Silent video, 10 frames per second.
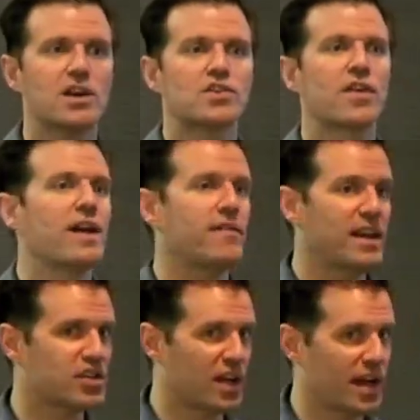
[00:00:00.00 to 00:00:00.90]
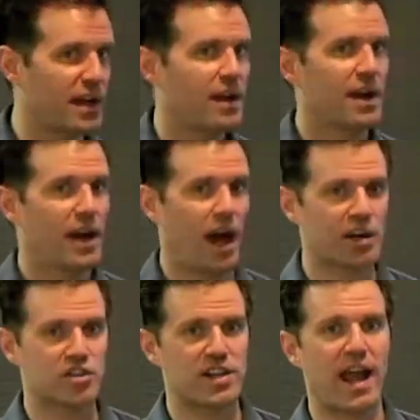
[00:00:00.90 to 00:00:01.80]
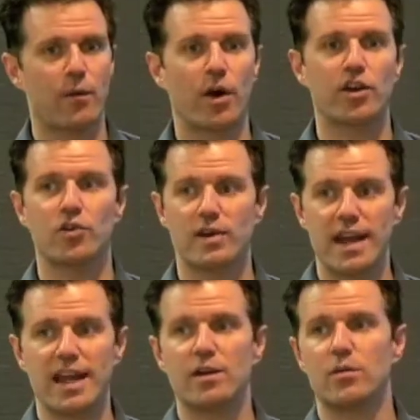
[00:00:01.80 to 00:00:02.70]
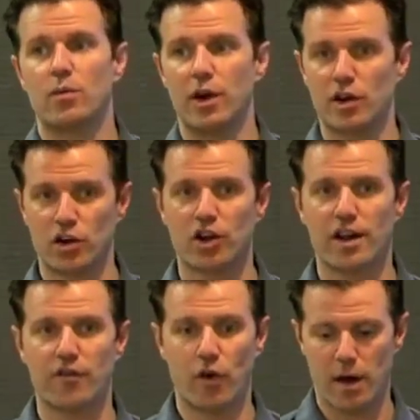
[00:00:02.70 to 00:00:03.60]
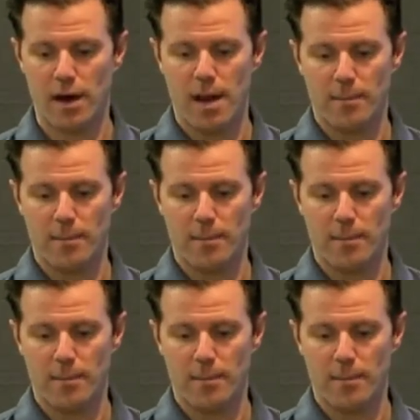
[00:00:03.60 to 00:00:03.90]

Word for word: So they eventually understand what you need, what you're looking for.